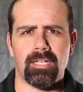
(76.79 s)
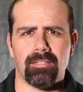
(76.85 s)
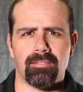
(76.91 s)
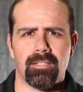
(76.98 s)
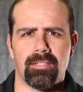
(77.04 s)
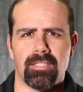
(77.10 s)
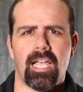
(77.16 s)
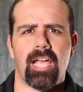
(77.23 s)

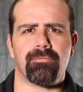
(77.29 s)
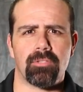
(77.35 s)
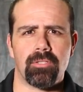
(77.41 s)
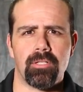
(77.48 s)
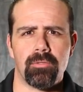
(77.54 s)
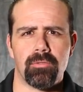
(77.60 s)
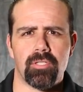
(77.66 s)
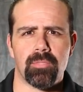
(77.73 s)
And then the
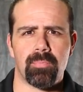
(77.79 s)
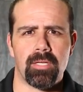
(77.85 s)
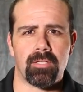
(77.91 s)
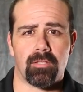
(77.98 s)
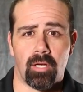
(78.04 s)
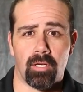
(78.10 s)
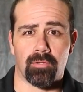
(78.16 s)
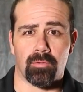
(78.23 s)
afternoon is
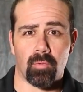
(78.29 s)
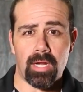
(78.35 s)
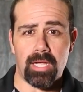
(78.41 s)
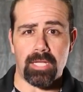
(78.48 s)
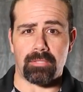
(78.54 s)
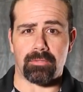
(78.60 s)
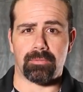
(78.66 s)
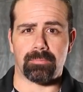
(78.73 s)
spent on the
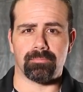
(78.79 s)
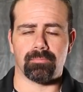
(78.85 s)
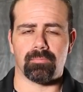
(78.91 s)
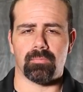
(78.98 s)
range,